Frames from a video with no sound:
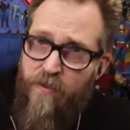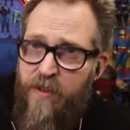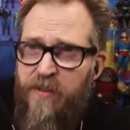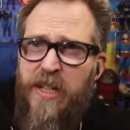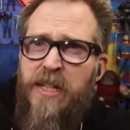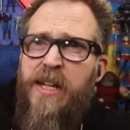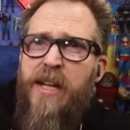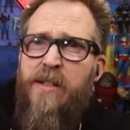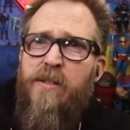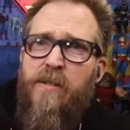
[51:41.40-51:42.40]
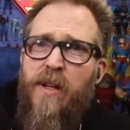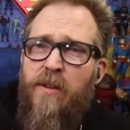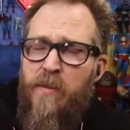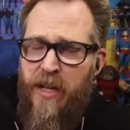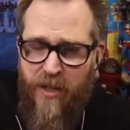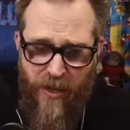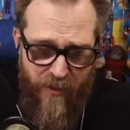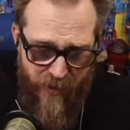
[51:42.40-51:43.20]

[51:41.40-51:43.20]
15 days. Oh my God,